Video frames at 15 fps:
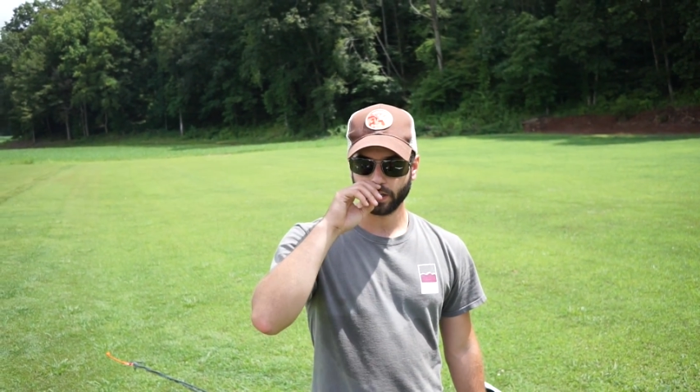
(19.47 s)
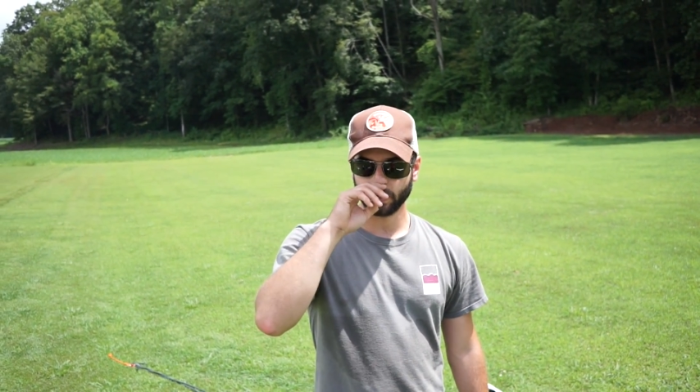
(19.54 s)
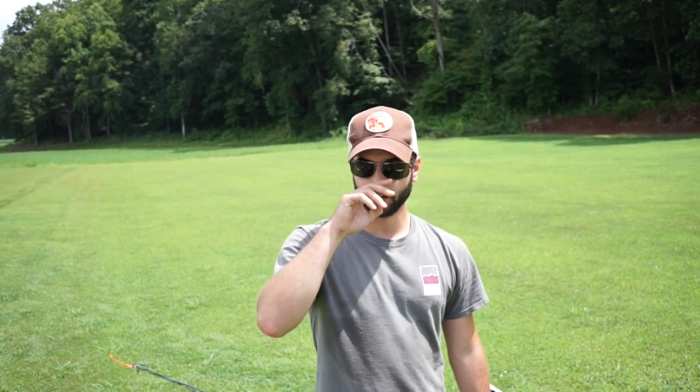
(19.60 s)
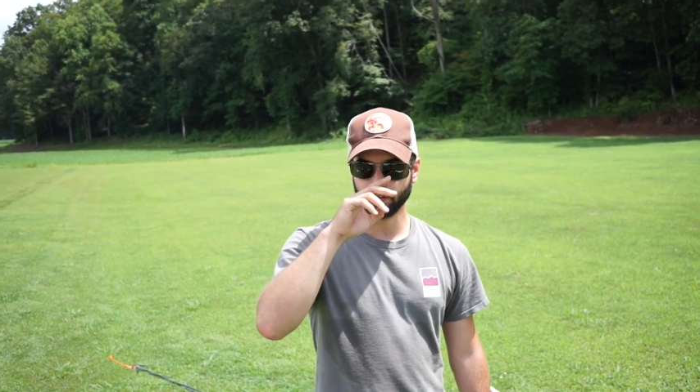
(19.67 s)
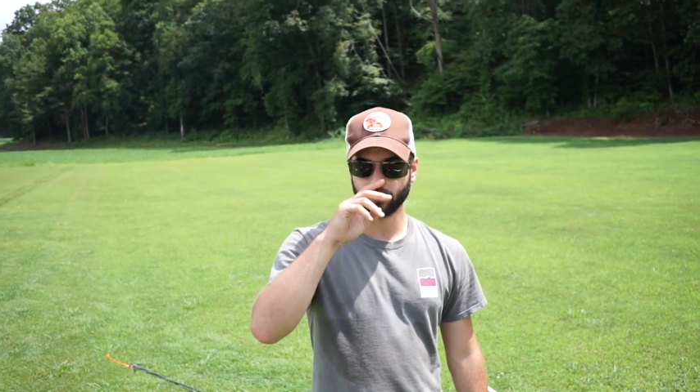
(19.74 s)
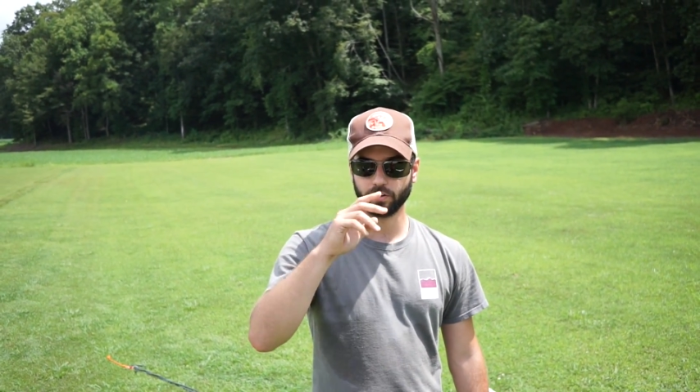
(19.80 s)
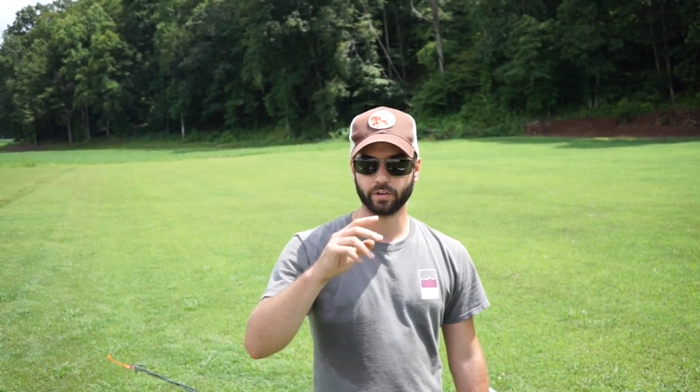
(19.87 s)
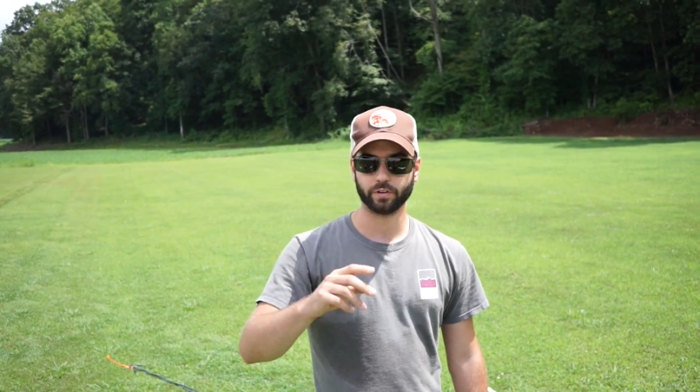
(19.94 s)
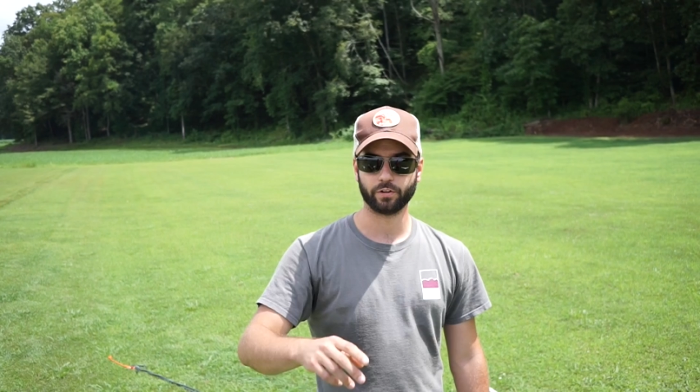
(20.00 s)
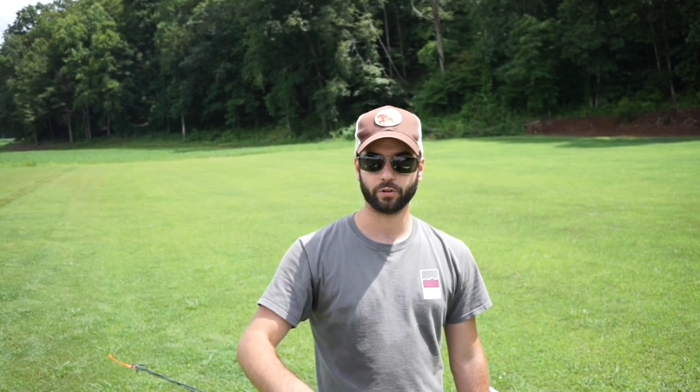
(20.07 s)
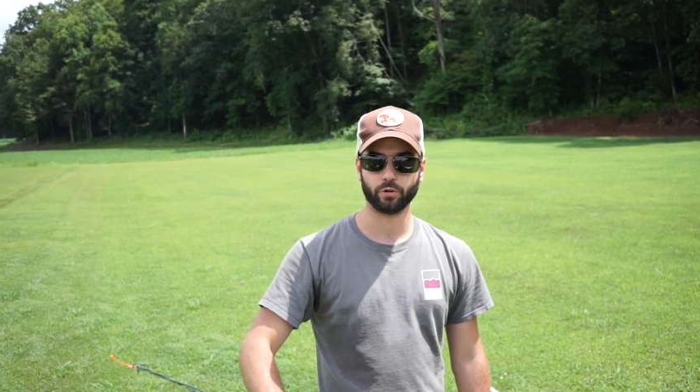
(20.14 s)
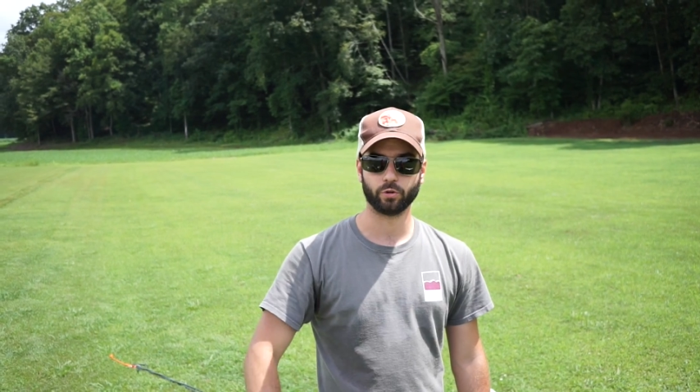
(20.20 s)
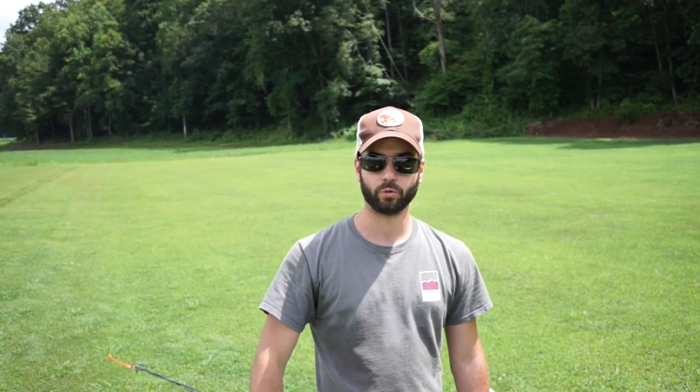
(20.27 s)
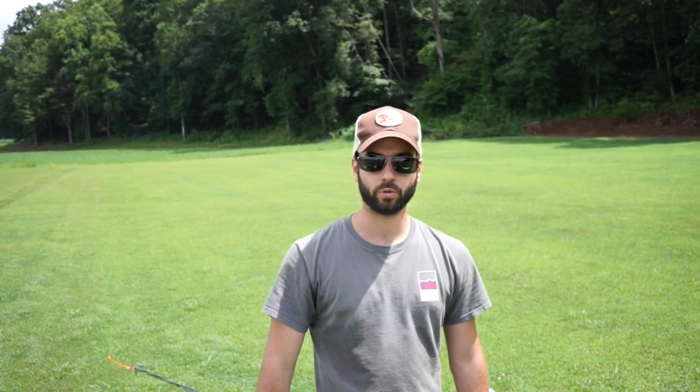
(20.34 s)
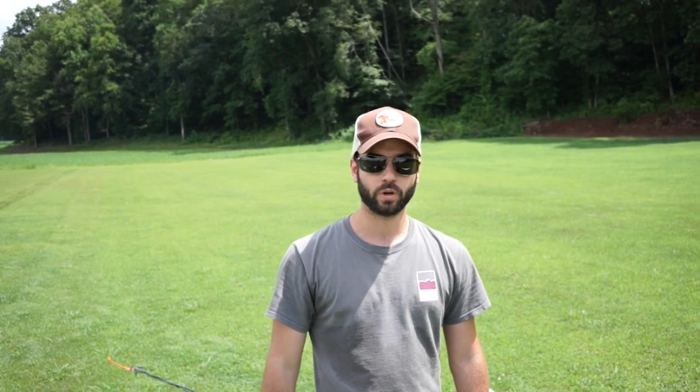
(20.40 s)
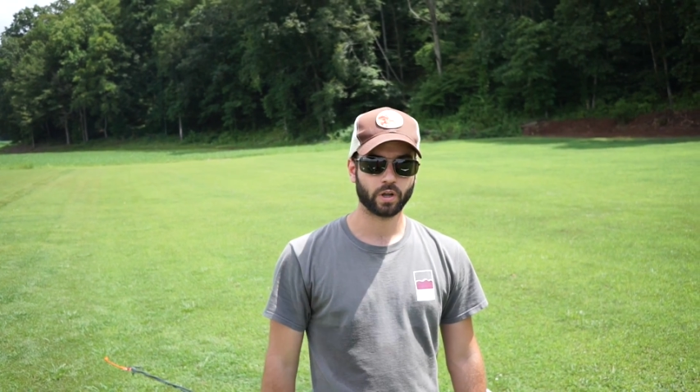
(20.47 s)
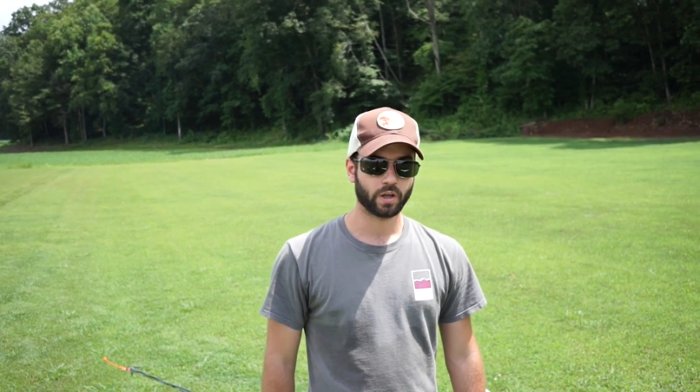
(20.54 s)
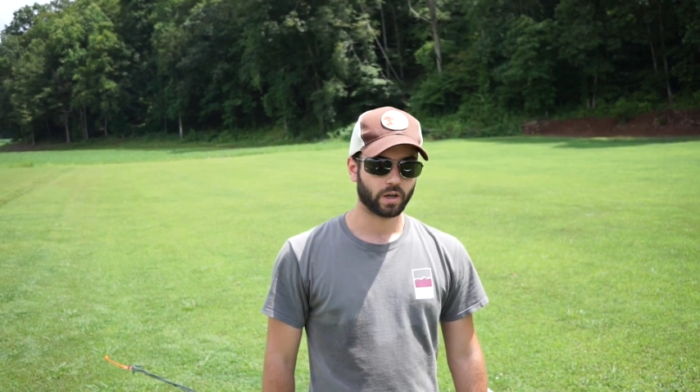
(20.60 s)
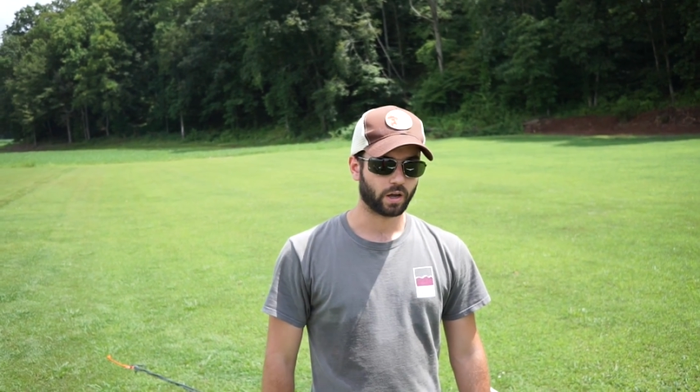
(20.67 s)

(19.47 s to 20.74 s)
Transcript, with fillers: easy to do,